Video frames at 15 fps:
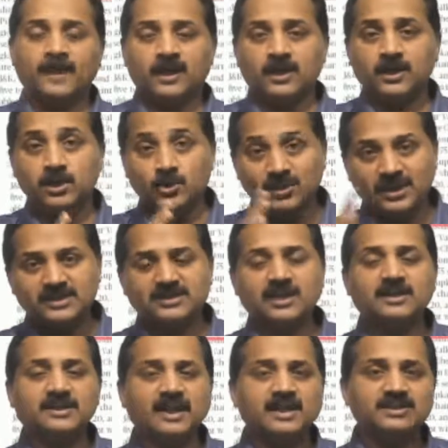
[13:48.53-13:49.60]
union
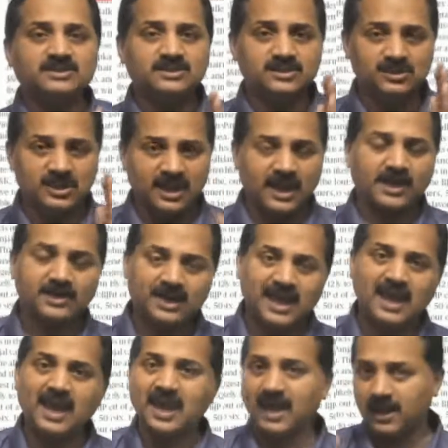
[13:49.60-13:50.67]
territories,
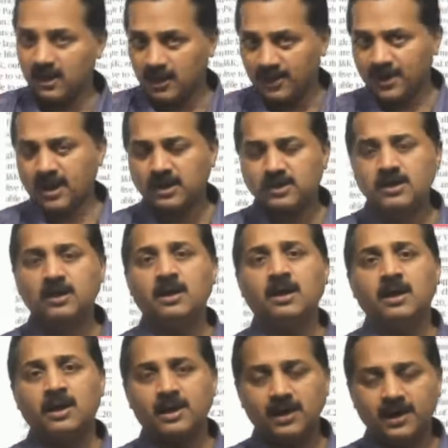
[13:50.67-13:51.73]
J&K and Ladakh.
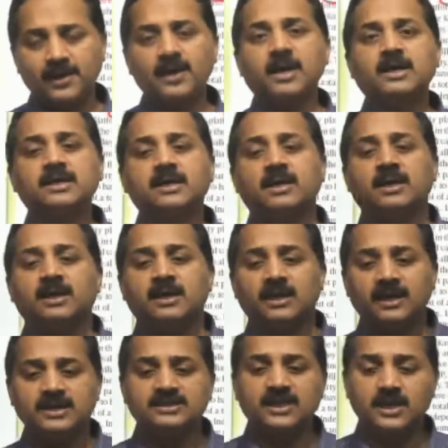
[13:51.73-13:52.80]
Ladakh
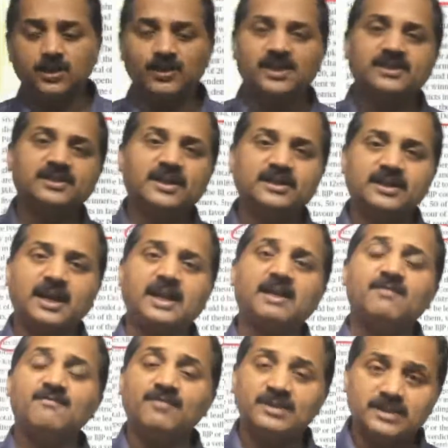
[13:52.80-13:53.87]
is a union territory
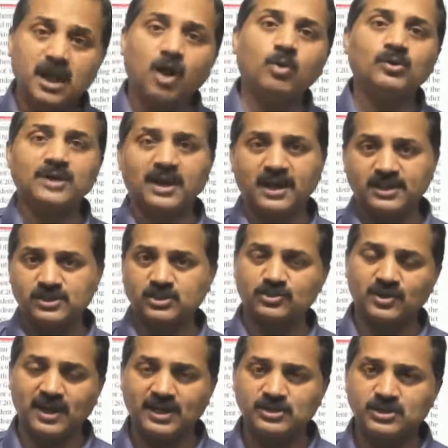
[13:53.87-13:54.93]
without a
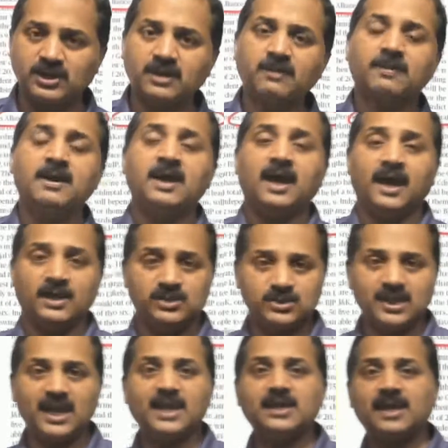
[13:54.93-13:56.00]
legislature, and
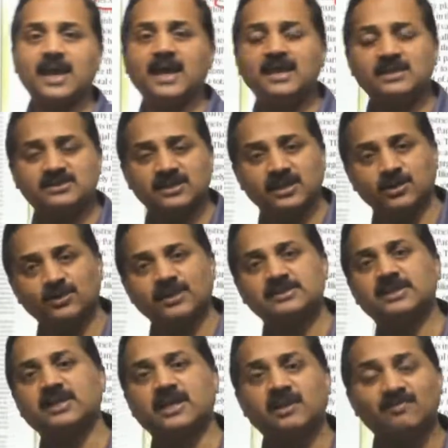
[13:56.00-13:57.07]
J&K is a union
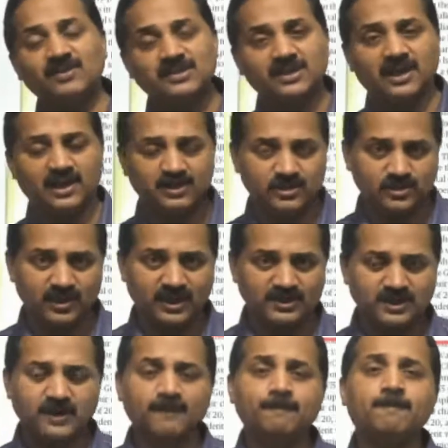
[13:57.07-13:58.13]
territory with a
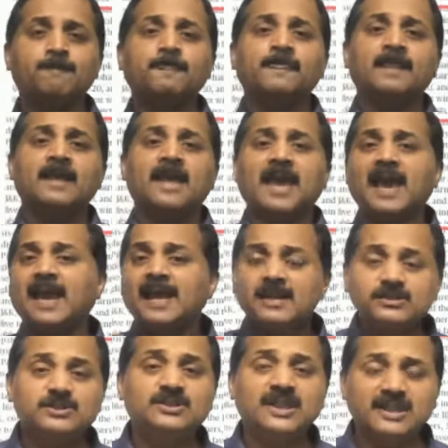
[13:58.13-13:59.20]
legislature.
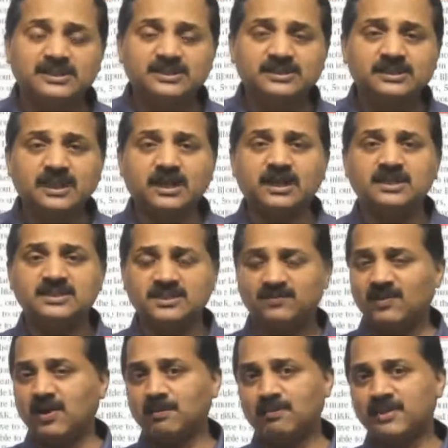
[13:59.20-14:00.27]
Against these
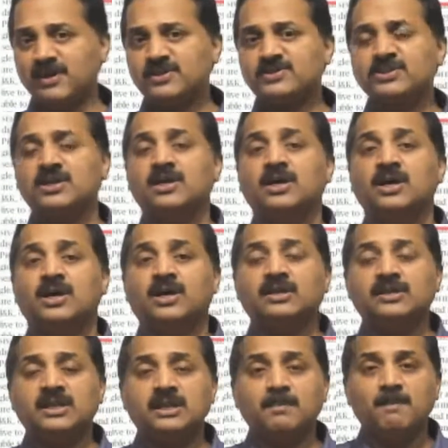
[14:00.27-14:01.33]
developments,
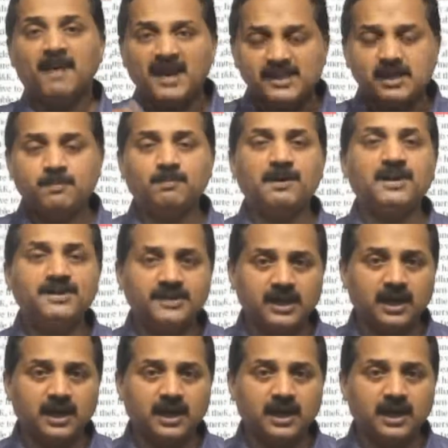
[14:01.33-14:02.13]
the major political